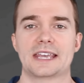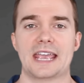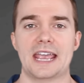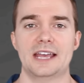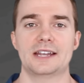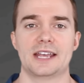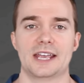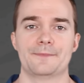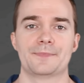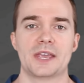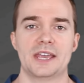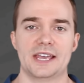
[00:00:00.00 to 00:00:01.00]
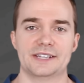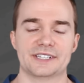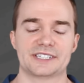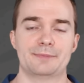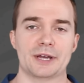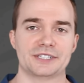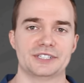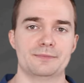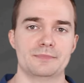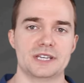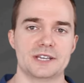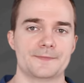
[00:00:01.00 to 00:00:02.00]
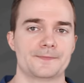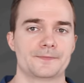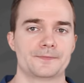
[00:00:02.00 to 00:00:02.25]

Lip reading: candidate is expected to meet.